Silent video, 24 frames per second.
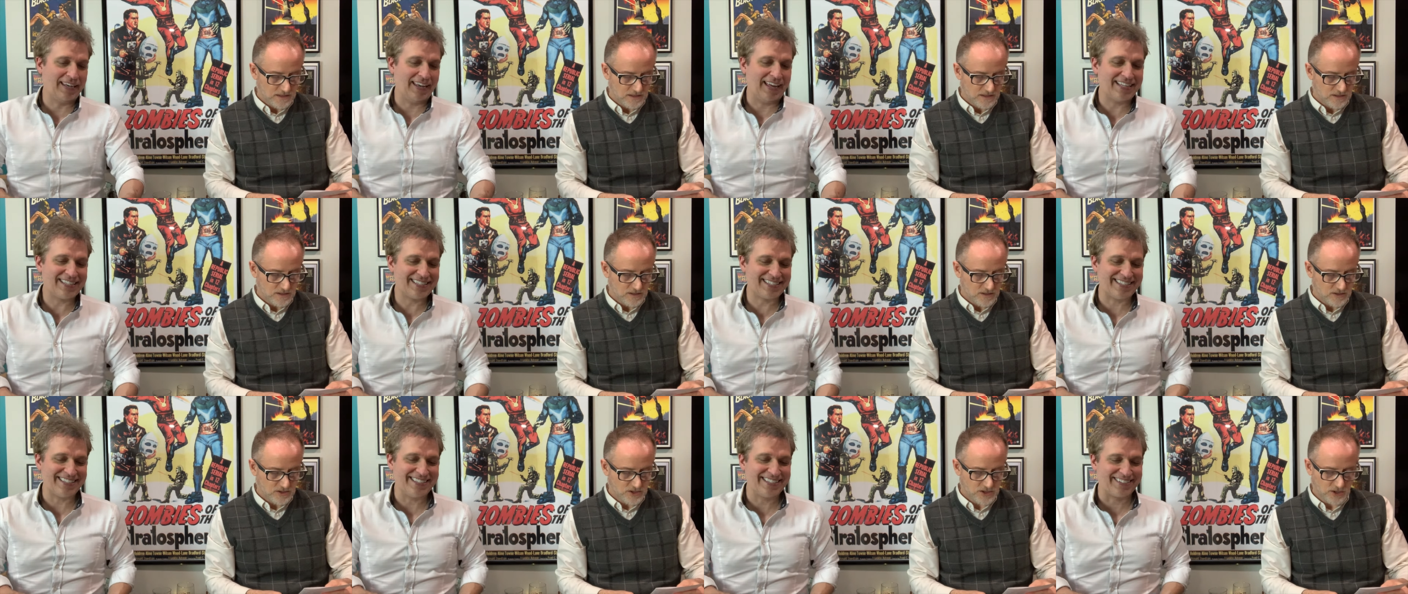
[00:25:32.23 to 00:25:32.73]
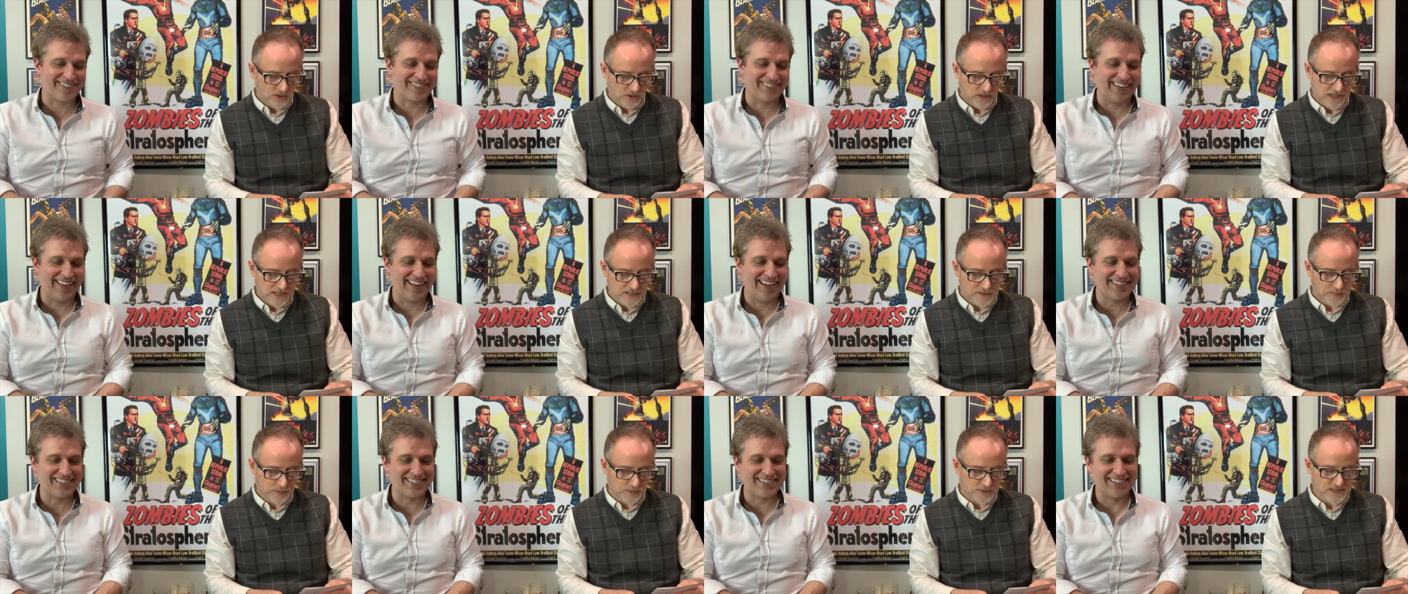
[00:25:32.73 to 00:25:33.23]
Speaker 1: lessons.
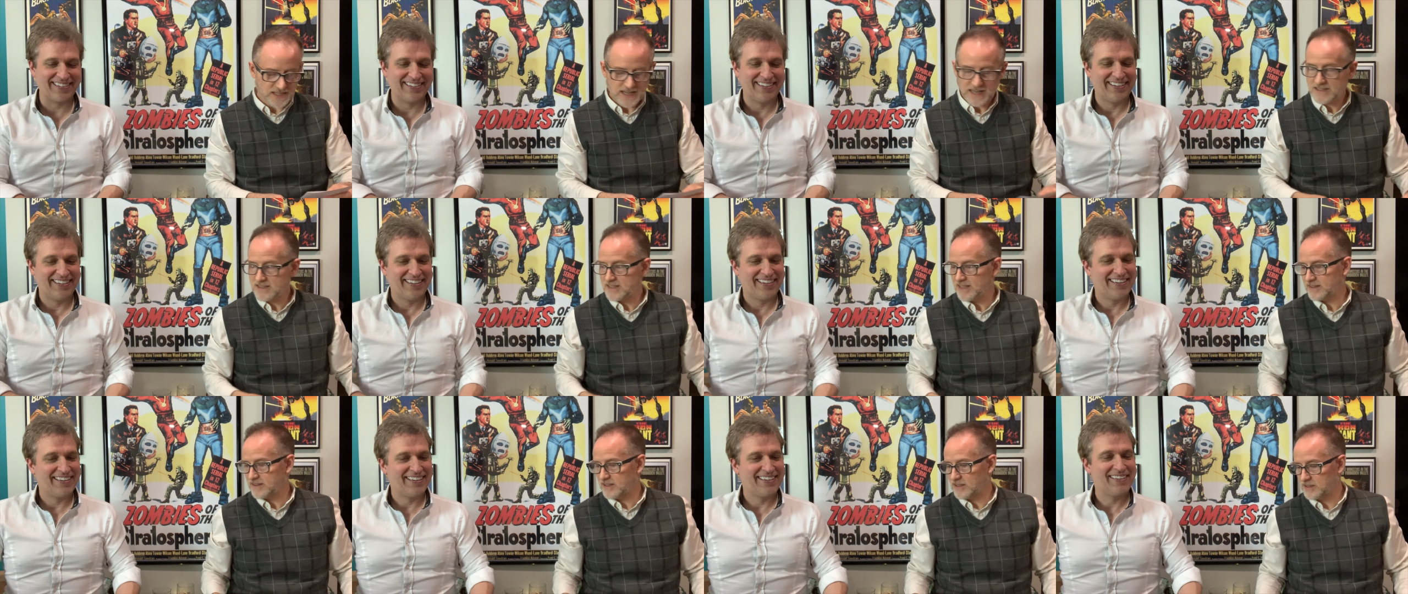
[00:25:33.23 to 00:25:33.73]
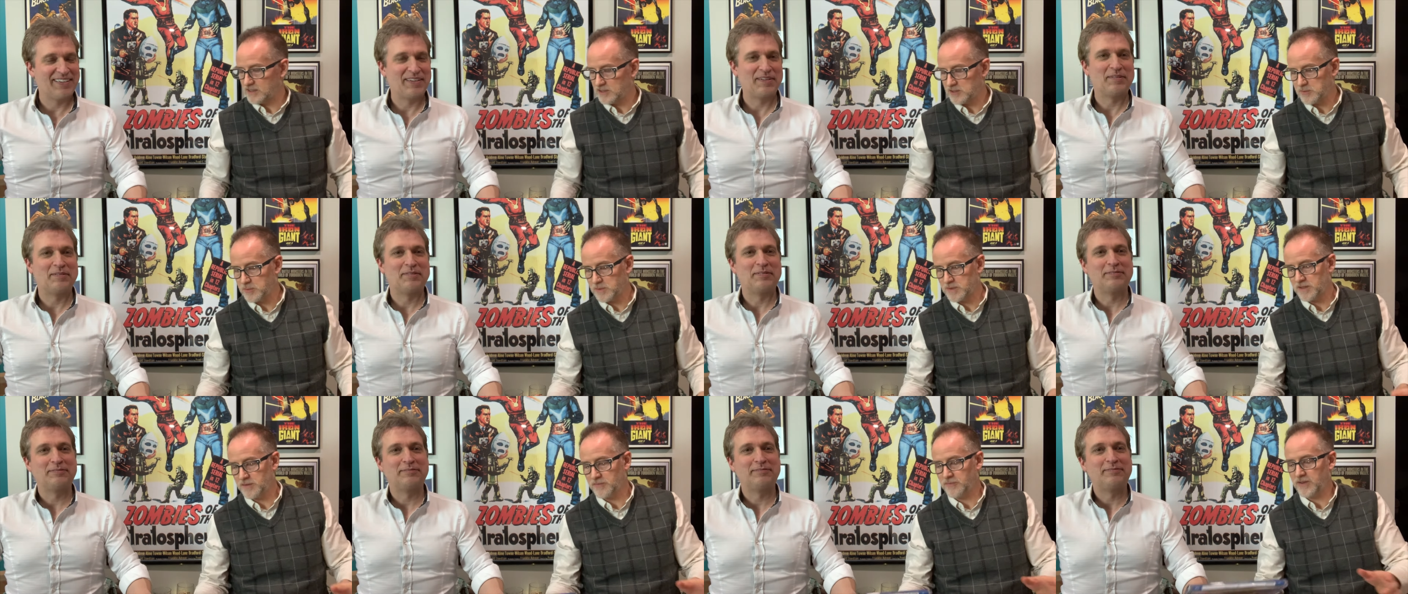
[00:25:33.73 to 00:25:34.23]
Showcase Presents, I
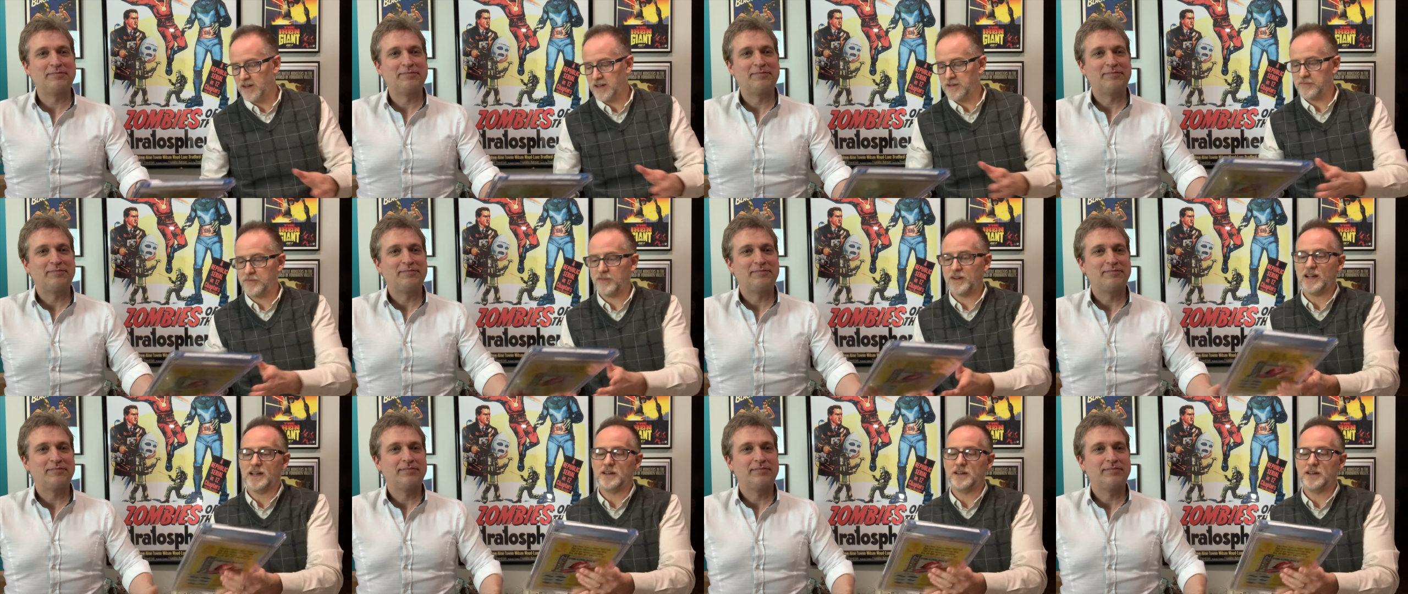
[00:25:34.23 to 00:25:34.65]
thought this was a 5